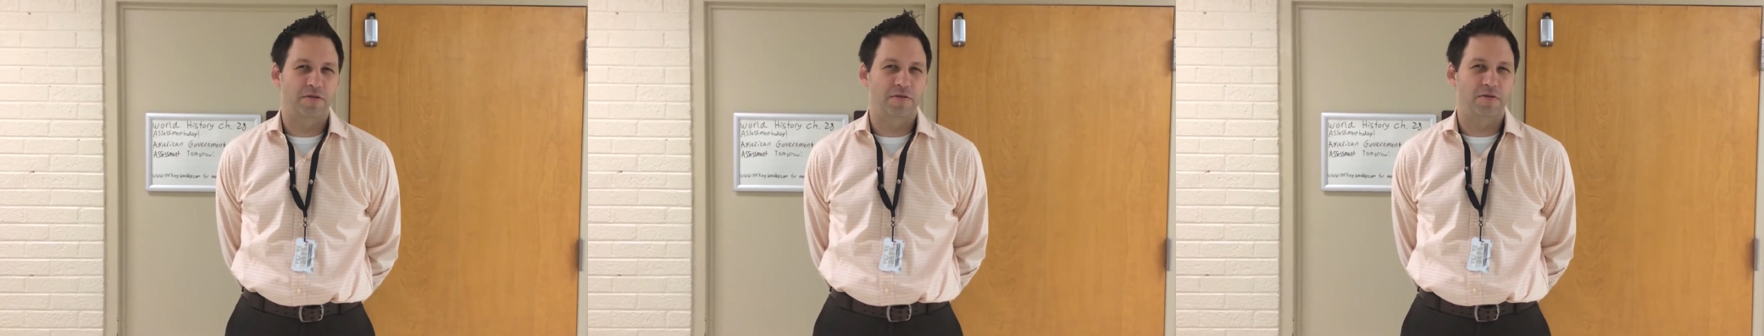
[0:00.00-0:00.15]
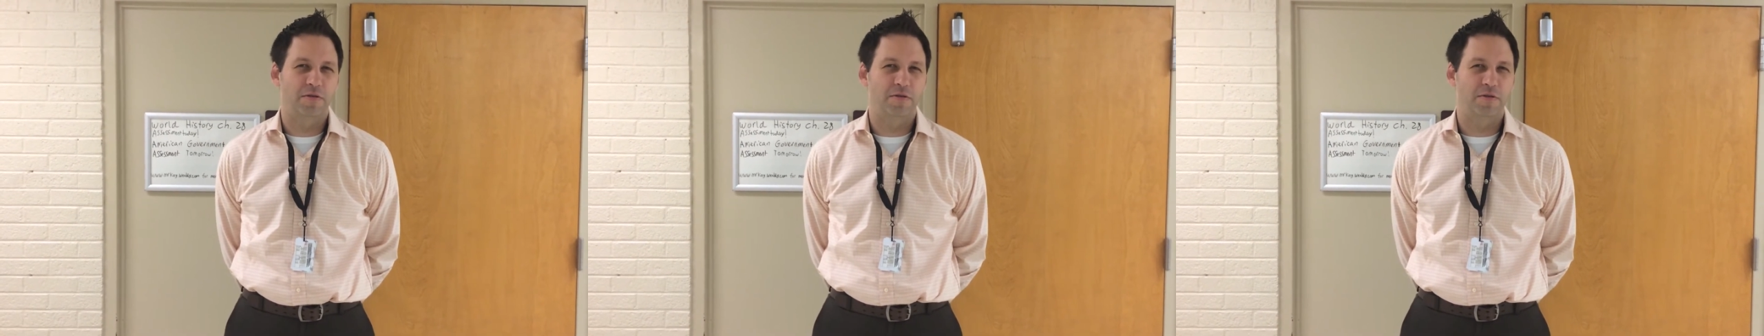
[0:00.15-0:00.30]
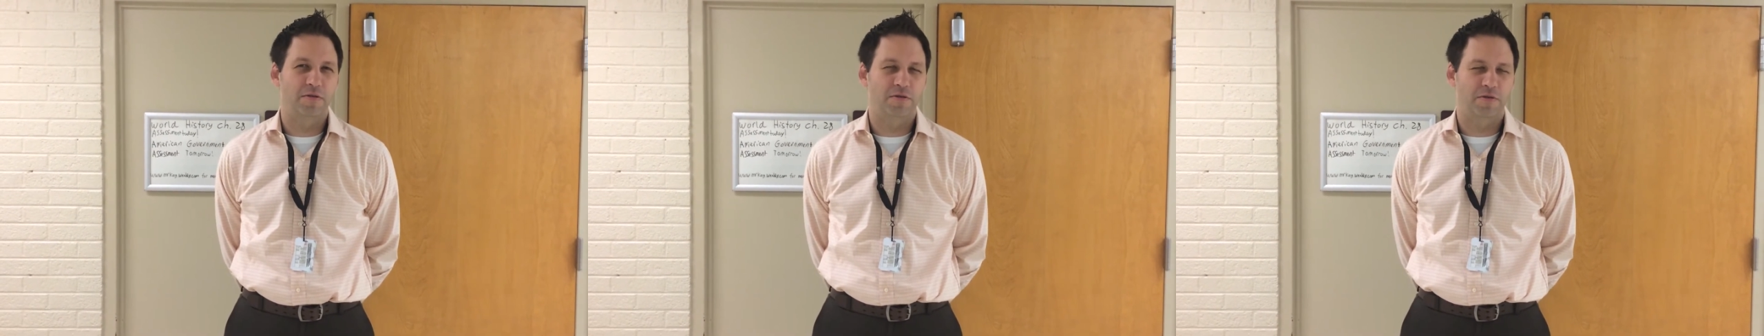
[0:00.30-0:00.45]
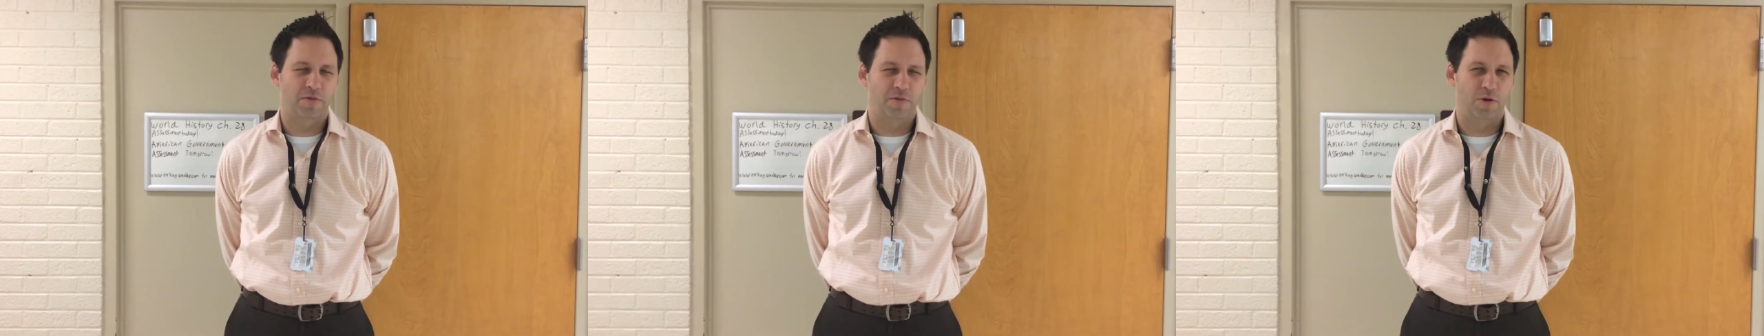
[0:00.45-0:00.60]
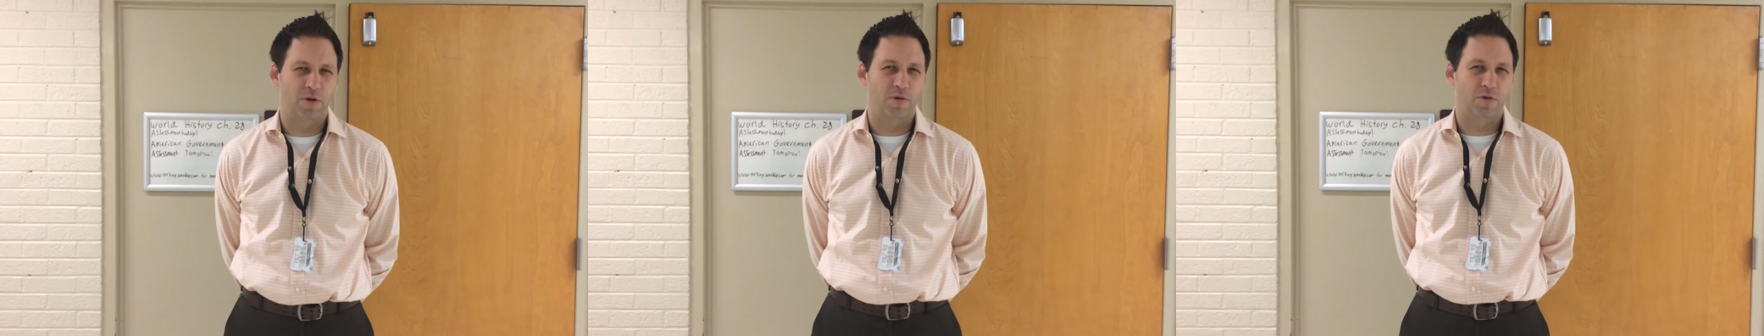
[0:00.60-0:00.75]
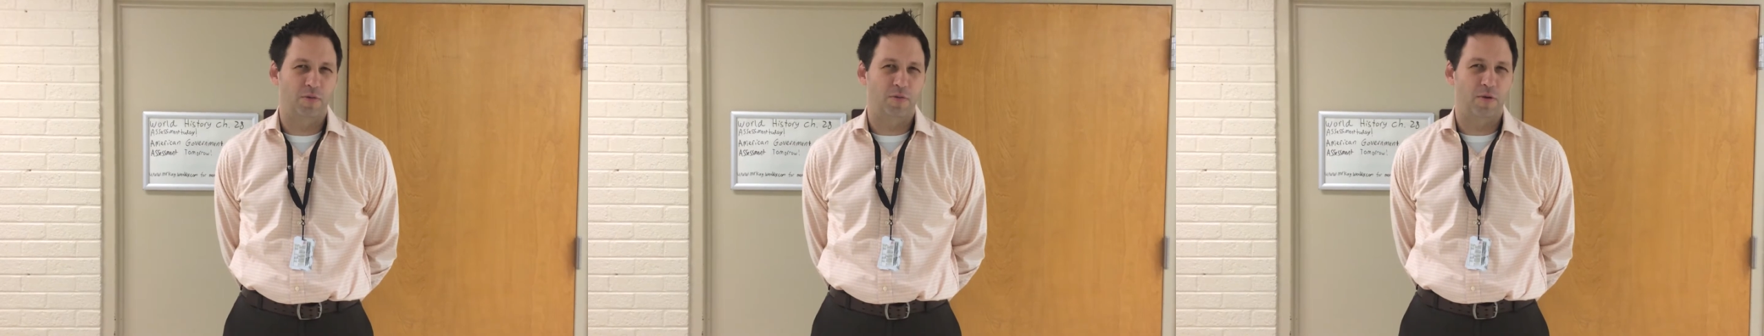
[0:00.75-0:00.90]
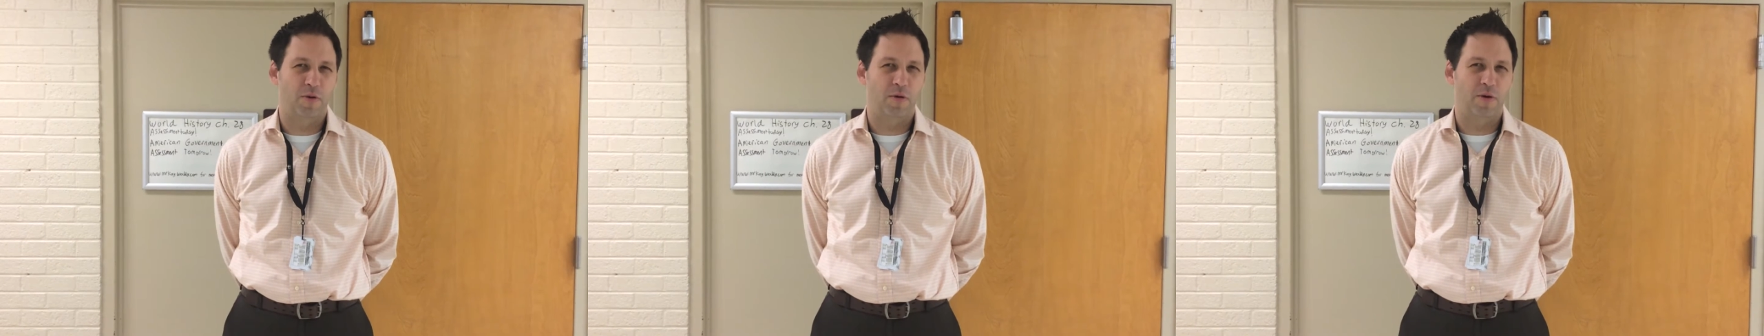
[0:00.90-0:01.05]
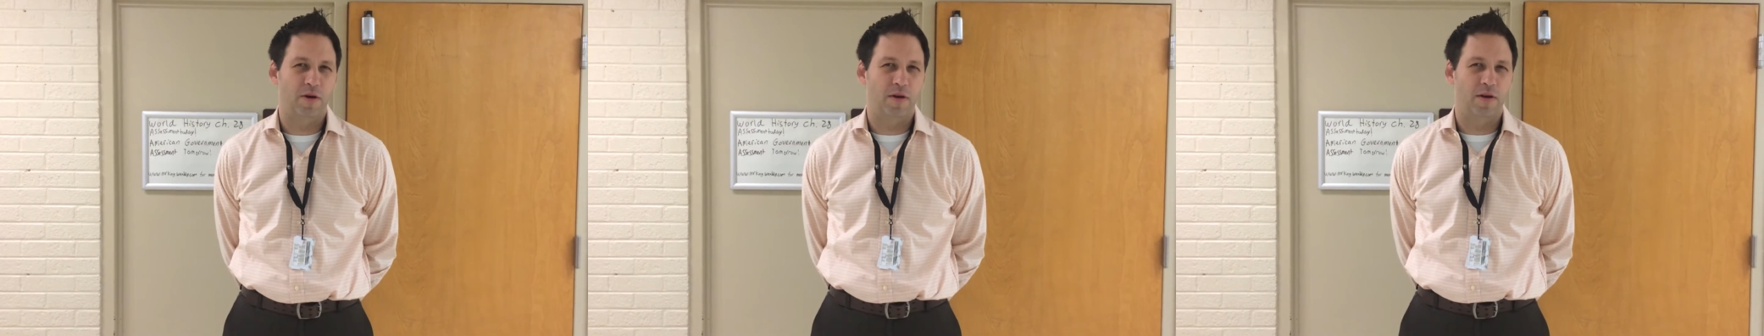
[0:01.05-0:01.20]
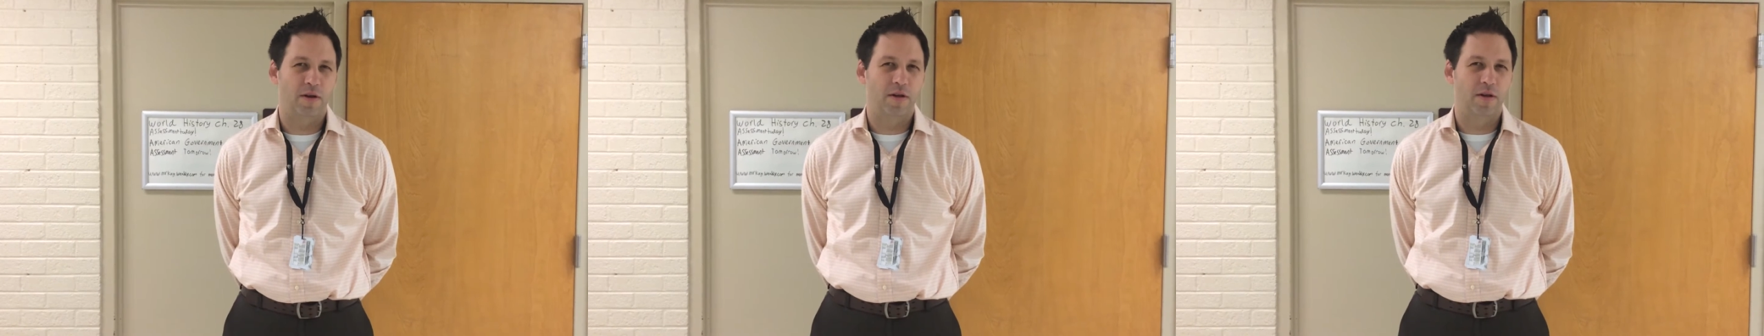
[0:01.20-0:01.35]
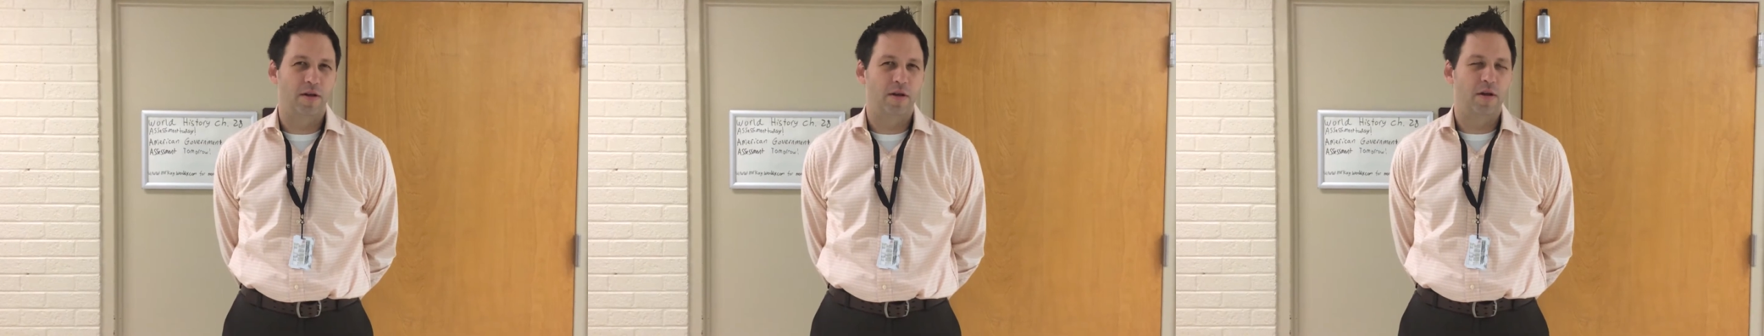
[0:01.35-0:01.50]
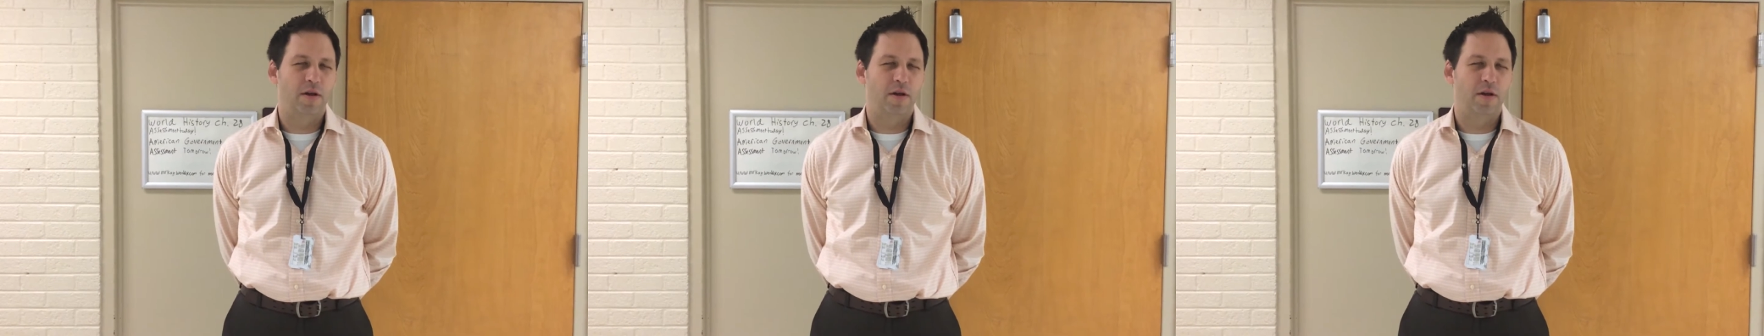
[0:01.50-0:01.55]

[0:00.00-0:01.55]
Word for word: News and World Report,